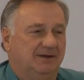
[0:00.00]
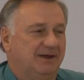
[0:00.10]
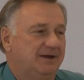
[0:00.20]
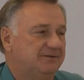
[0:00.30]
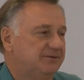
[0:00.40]

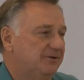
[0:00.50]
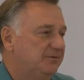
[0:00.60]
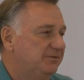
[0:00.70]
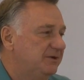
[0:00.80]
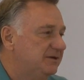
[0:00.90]
and
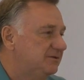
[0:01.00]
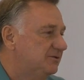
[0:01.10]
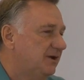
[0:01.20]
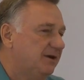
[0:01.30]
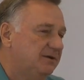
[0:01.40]
served
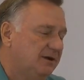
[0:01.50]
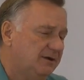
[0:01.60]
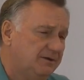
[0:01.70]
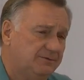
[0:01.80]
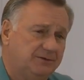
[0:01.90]

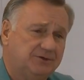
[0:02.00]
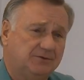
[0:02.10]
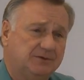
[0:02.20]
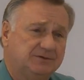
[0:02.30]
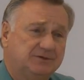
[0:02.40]
three
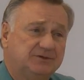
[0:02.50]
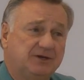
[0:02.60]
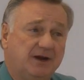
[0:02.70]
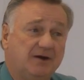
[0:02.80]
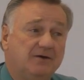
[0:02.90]
tours as
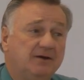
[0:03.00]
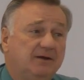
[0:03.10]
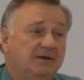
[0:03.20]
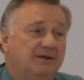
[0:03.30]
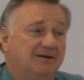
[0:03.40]
chair
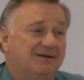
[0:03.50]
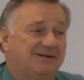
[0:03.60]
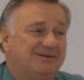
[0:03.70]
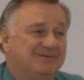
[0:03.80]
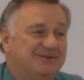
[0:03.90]

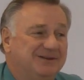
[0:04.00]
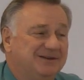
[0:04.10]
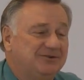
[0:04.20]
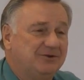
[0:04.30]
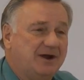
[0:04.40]
of
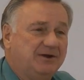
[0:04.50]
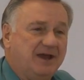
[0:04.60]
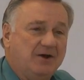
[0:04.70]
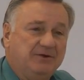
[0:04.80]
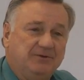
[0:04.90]
the
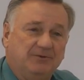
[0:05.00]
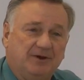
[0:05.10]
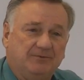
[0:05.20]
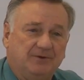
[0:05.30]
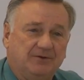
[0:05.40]
Tri-County
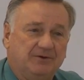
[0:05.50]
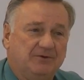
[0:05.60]
Railroad